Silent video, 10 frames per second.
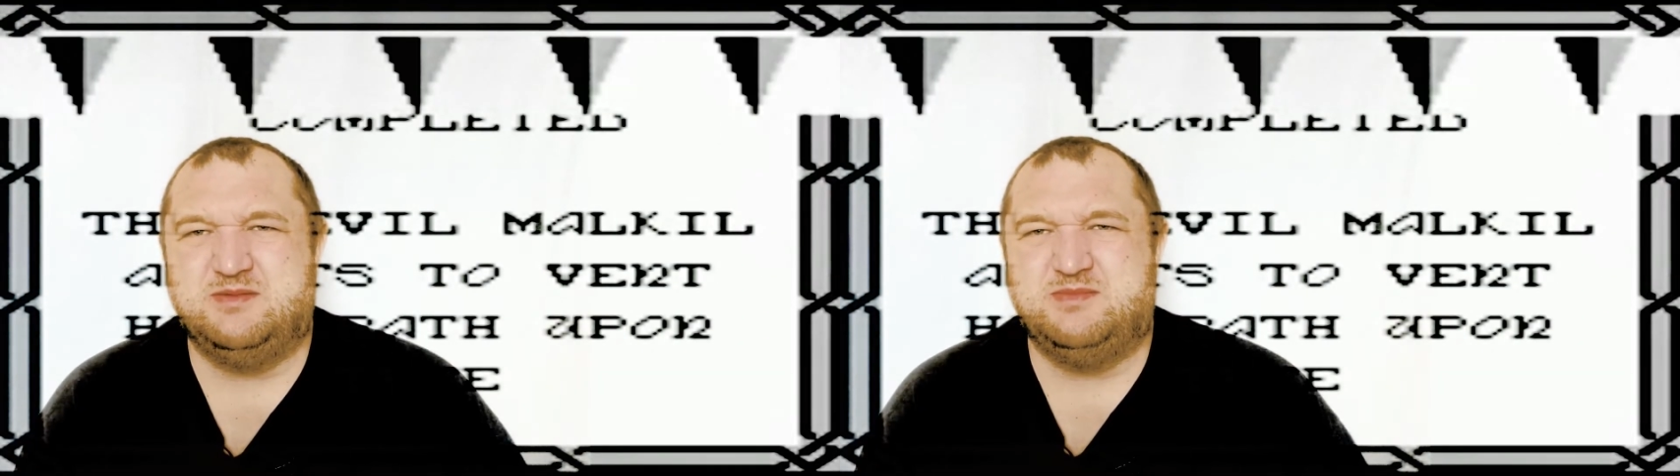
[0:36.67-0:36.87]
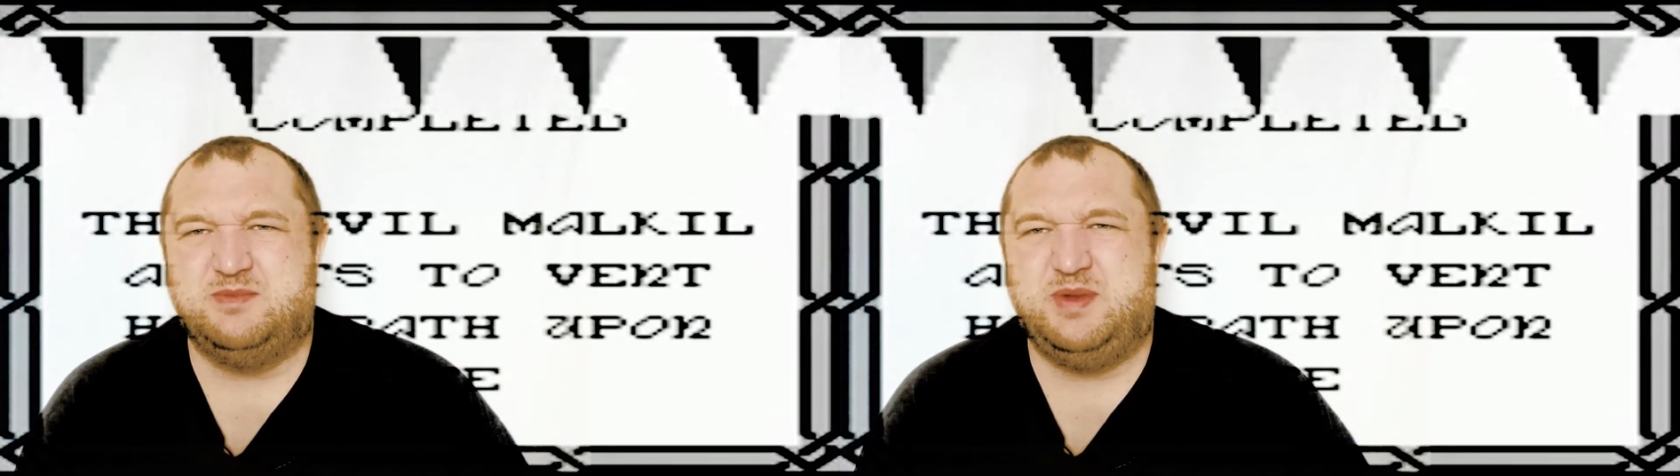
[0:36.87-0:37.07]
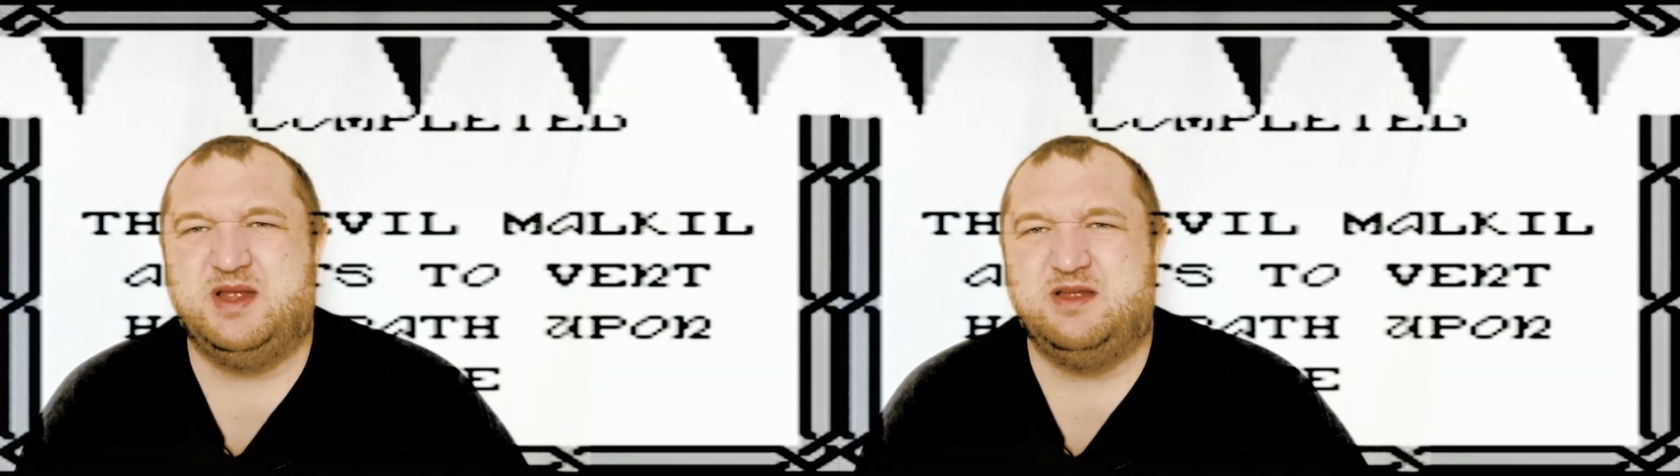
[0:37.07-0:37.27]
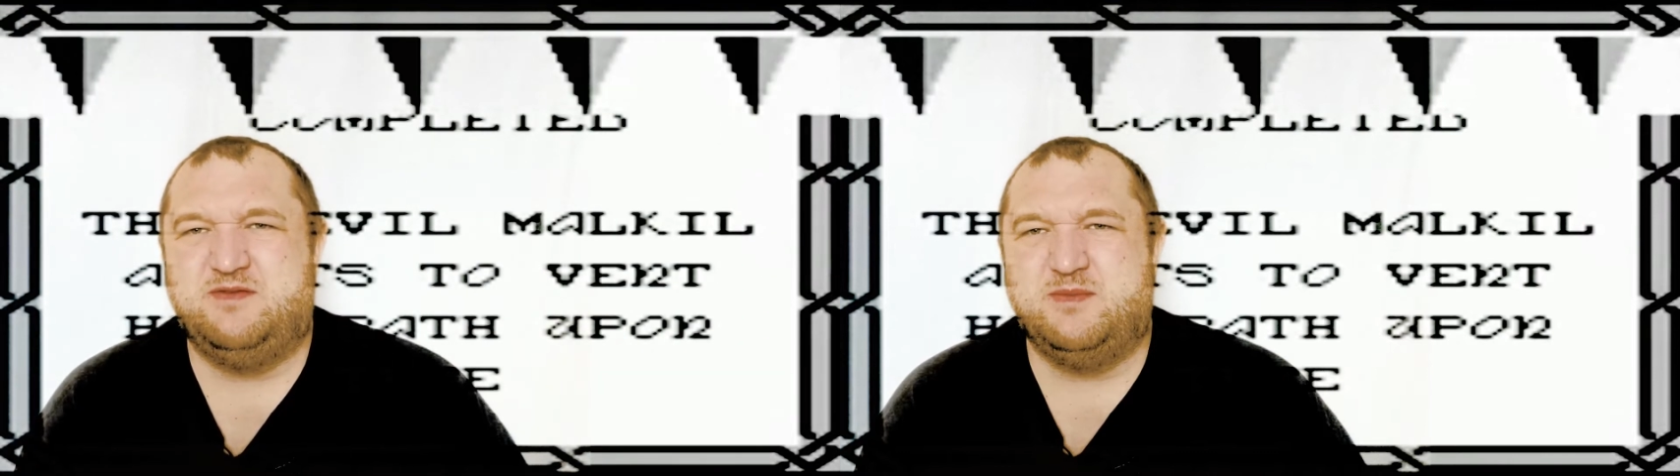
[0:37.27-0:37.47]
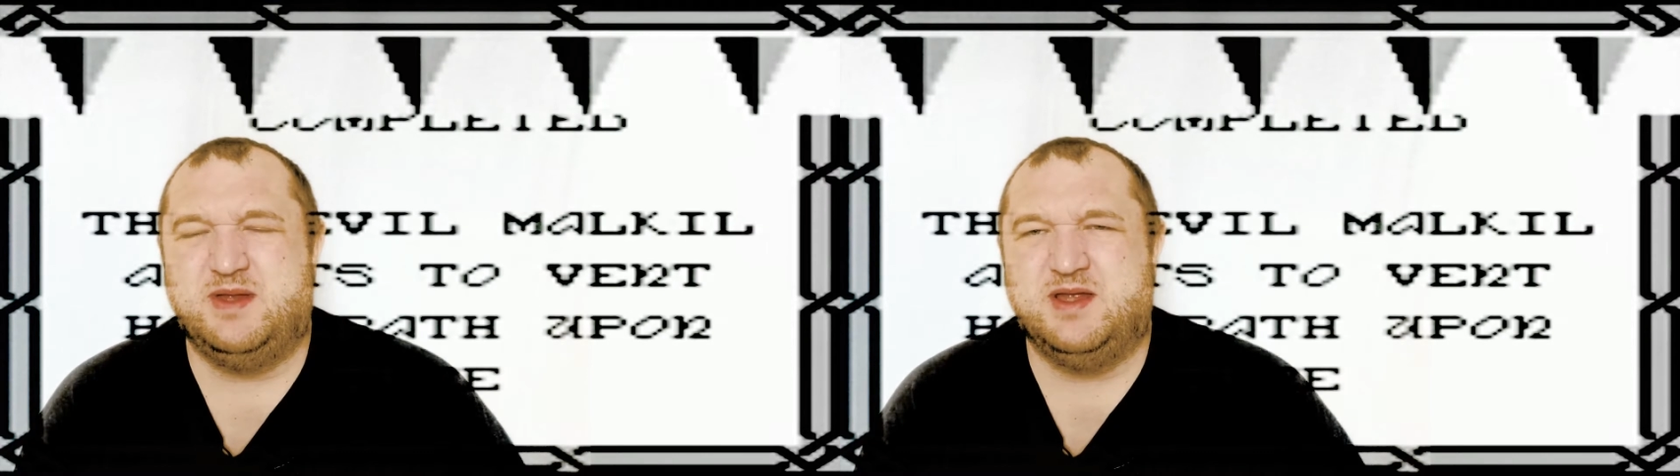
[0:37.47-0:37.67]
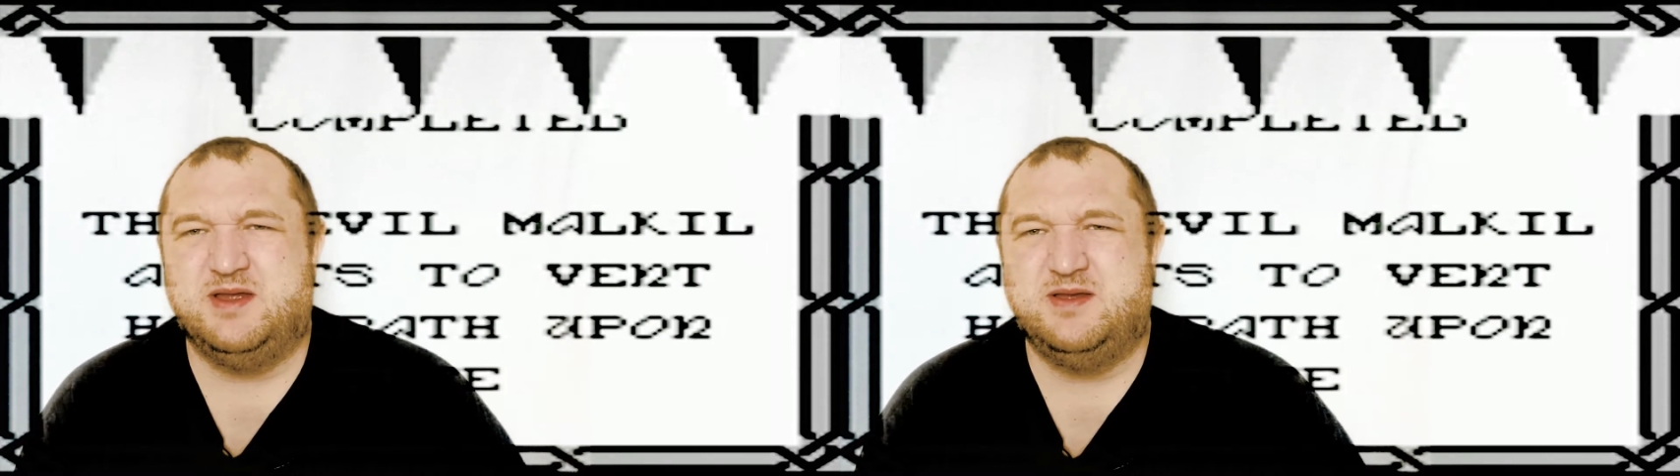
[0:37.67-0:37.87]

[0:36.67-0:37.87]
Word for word: appealing for me.